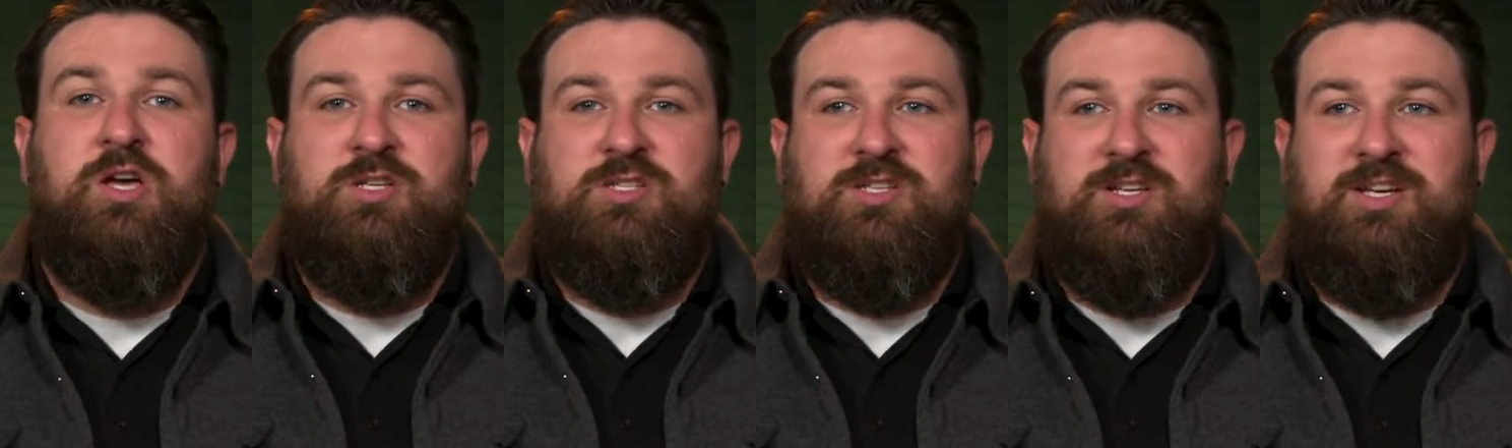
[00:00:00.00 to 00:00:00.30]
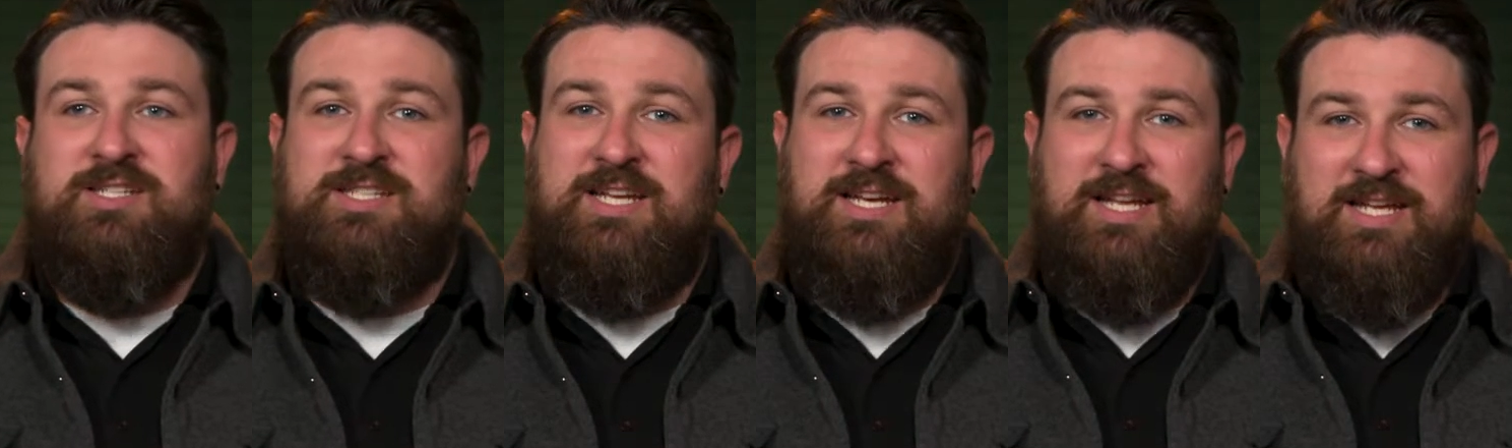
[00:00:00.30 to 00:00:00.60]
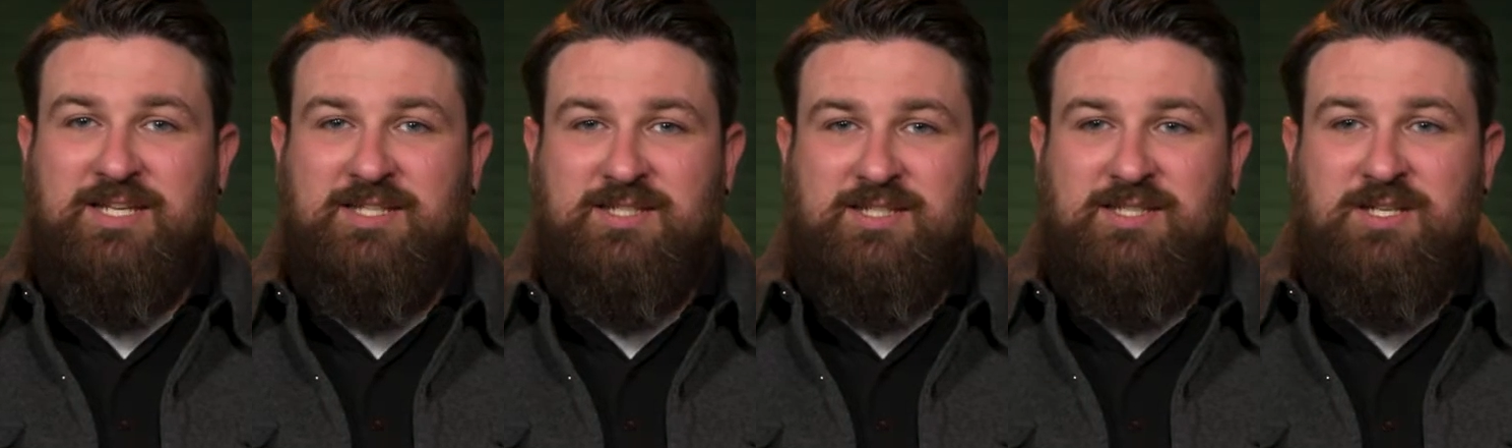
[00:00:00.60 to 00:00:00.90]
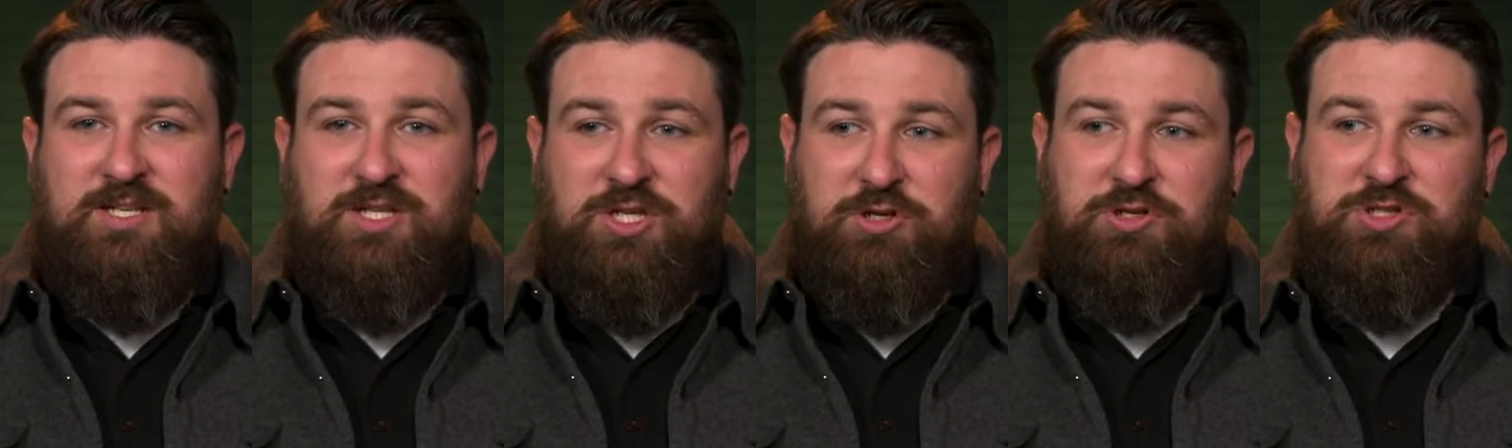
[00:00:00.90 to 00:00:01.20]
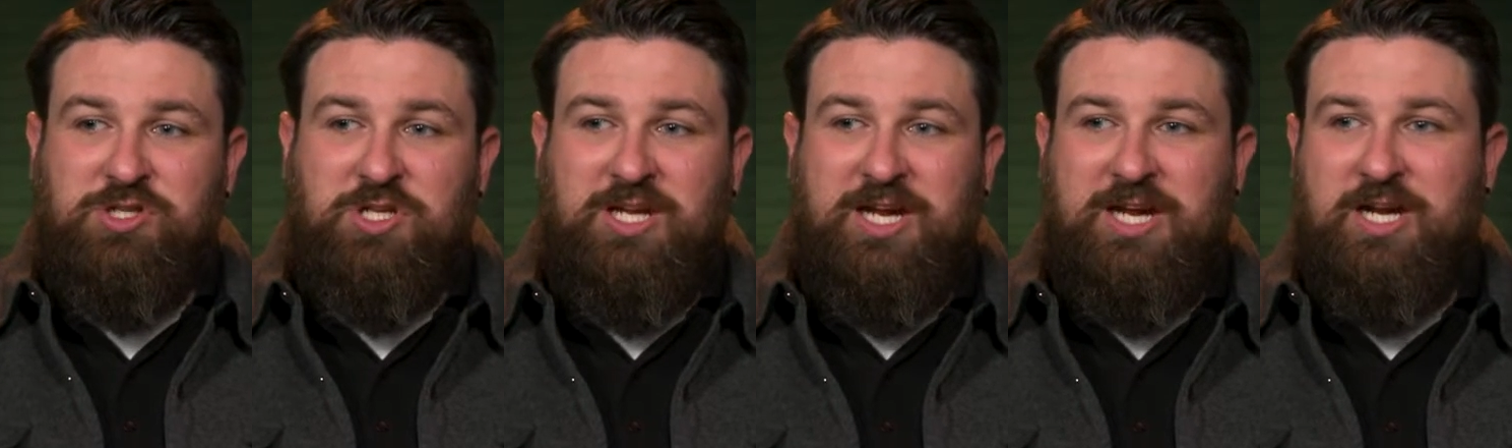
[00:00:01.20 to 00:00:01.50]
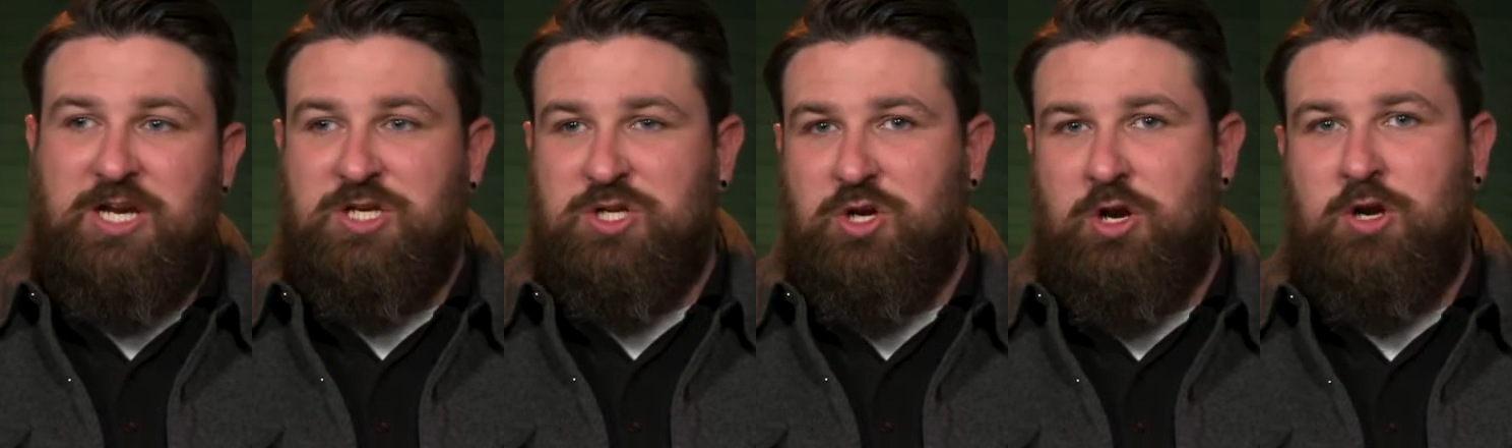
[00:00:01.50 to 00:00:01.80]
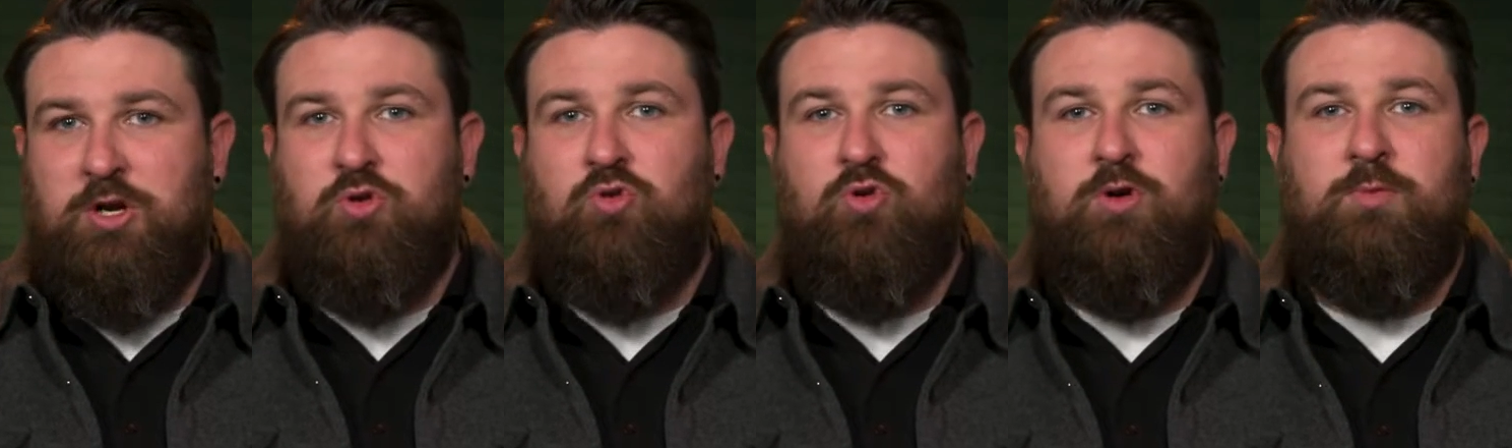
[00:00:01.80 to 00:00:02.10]
because it is usually in a
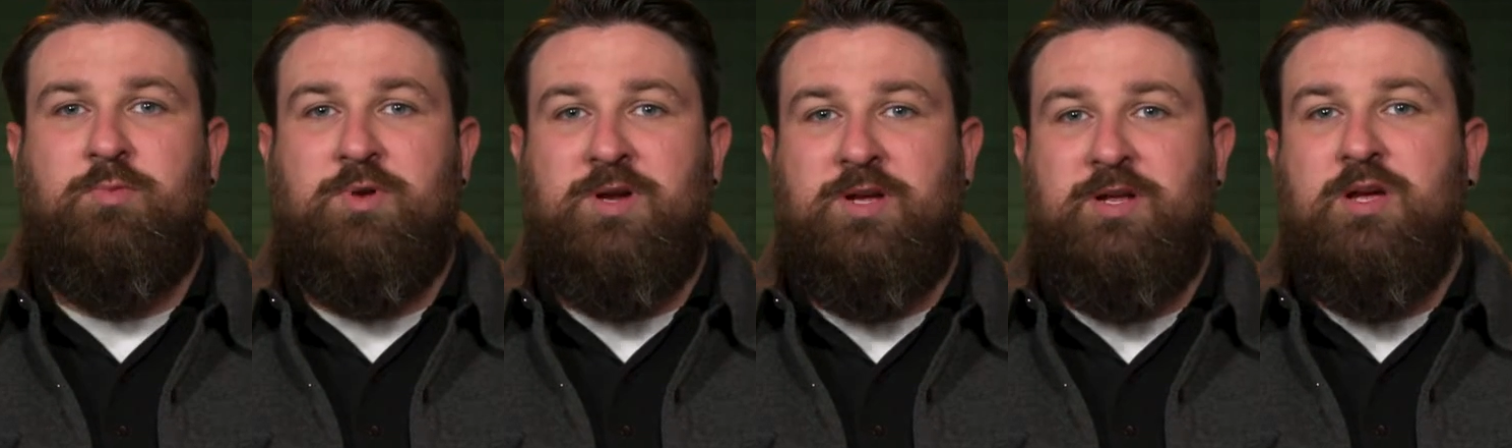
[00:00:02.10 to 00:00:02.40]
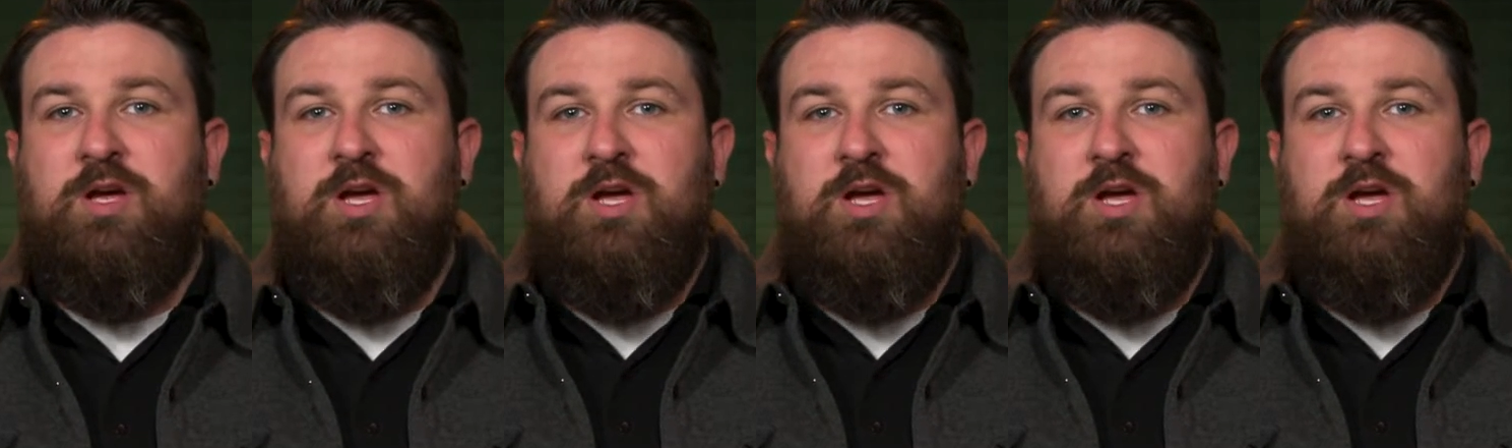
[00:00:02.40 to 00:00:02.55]
dark corporate